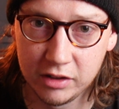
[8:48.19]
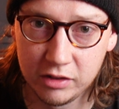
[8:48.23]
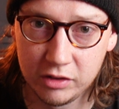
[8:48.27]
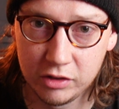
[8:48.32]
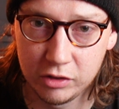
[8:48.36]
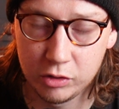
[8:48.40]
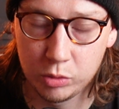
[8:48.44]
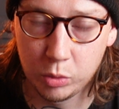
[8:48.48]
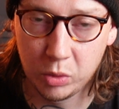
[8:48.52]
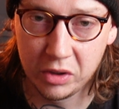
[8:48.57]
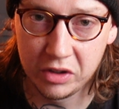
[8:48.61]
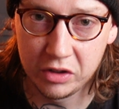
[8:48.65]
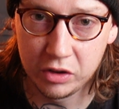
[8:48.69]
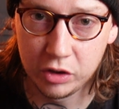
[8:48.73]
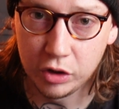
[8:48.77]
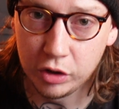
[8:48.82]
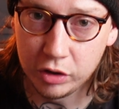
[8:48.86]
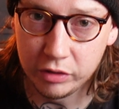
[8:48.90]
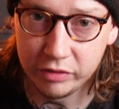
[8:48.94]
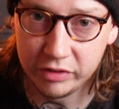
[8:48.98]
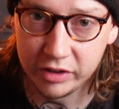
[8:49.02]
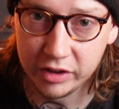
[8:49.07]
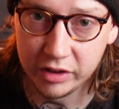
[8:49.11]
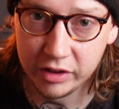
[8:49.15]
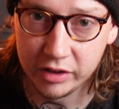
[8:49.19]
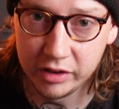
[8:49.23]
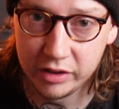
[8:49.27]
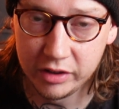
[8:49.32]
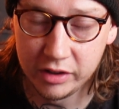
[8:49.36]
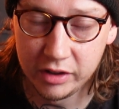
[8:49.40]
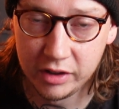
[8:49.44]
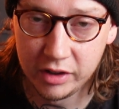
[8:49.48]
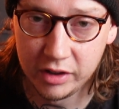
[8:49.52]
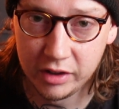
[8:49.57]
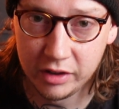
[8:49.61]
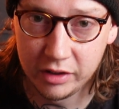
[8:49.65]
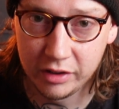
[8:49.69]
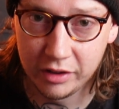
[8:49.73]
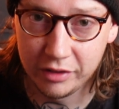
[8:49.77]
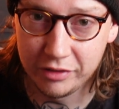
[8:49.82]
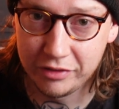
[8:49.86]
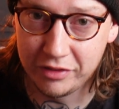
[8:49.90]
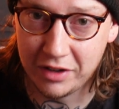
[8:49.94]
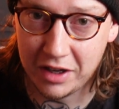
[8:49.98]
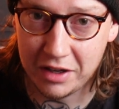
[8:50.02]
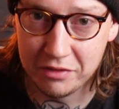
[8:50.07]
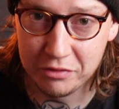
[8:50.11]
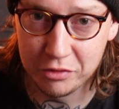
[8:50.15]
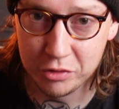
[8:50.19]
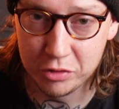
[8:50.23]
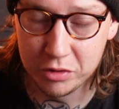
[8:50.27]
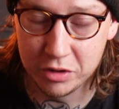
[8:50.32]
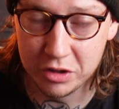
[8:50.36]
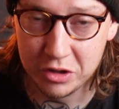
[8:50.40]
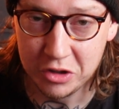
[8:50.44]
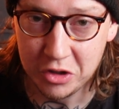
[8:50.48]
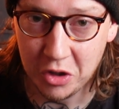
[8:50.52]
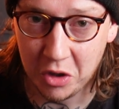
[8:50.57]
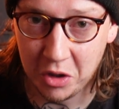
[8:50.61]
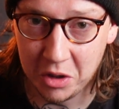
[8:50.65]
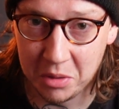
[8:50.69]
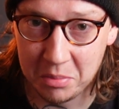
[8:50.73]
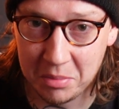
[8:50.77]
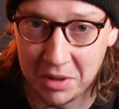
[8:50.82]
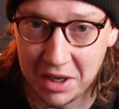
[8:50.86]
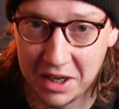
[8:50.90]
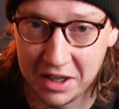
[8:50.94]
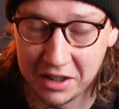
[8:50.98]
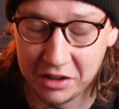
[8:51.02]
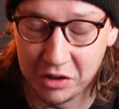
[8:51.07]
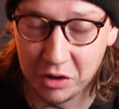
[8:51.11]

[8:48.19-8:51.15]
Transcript: just went over the $500 mark.